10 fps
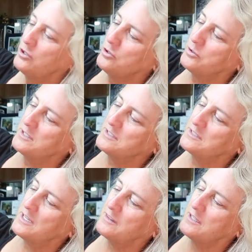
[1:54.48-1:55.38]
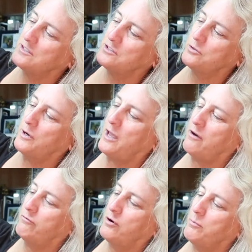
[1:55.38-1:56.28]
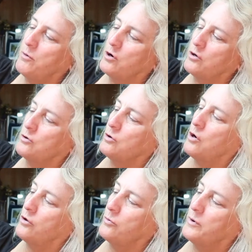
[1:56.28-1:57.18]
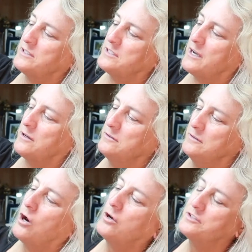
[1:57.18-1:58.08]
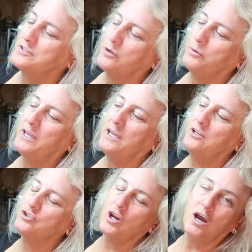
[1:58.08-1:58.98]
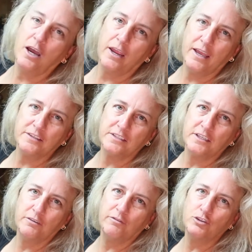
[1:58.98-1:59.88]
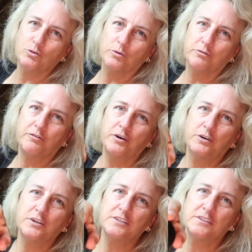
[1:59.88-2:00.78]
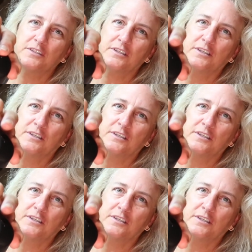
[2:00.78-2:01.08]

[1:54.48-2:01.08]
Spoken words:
you can set these to a halfway mark or all the way down. Also, each eye has individual focus.